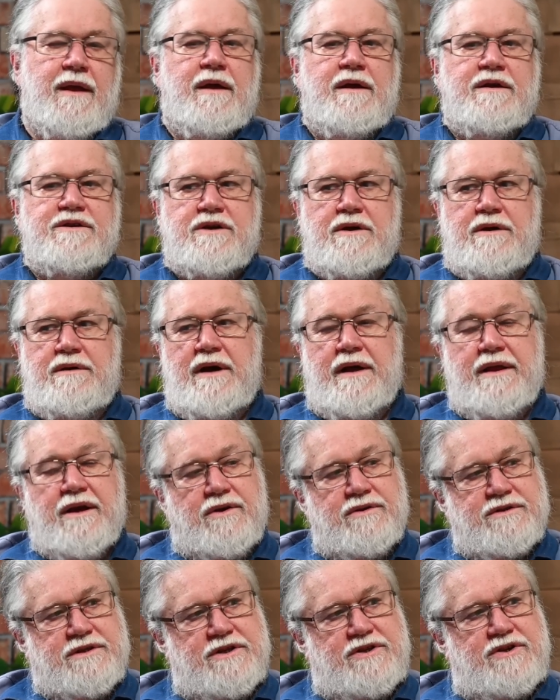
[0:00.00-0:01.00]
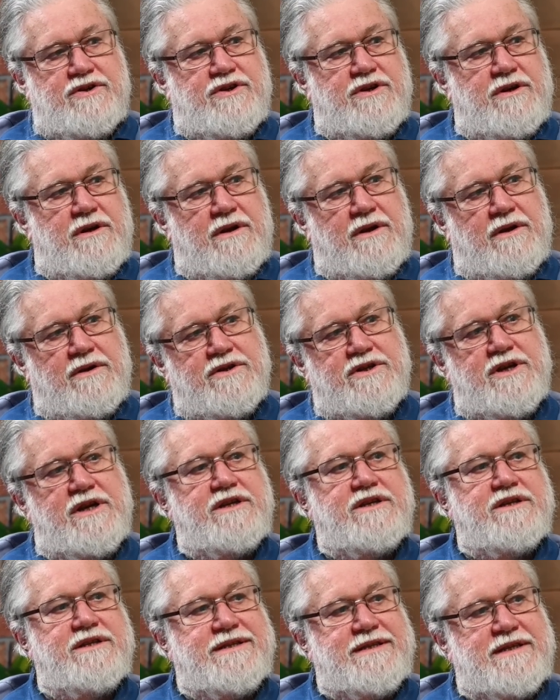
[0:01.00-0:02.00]
So now the constitutional
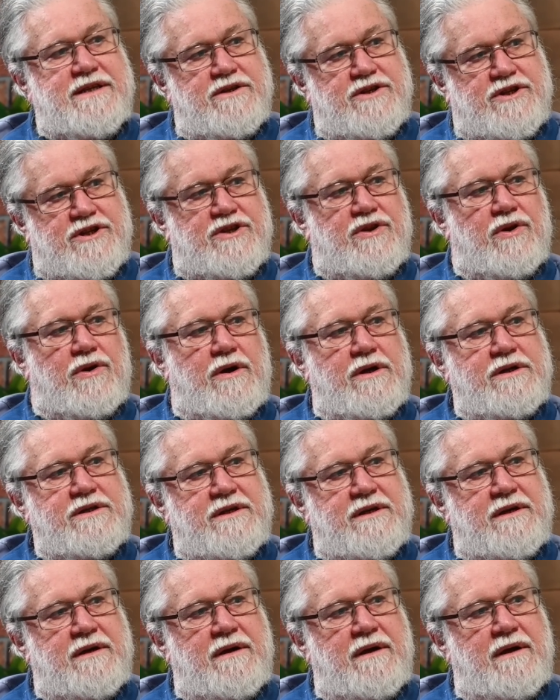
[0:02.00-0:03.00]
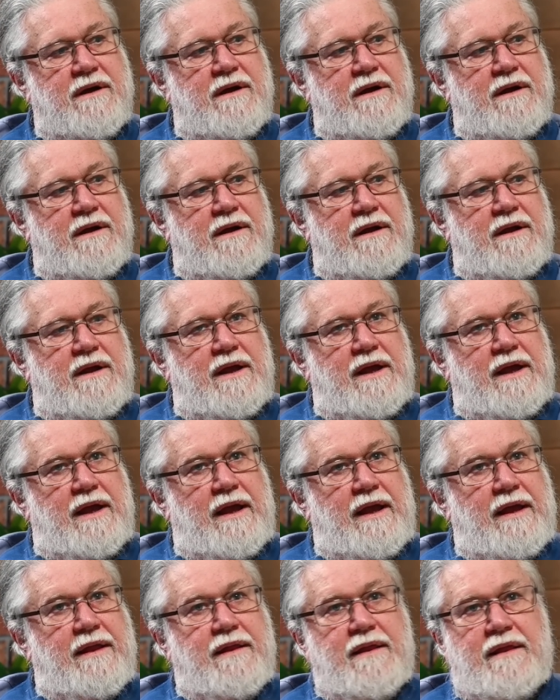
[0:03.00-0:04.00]
negotiations start
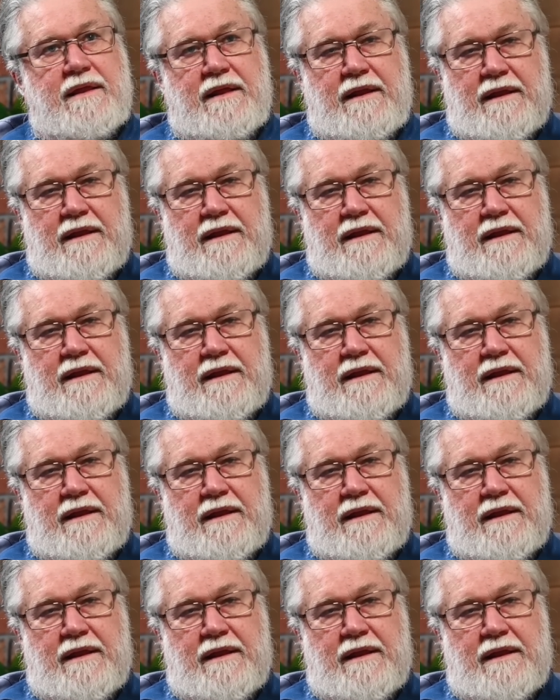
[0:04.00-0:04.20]
from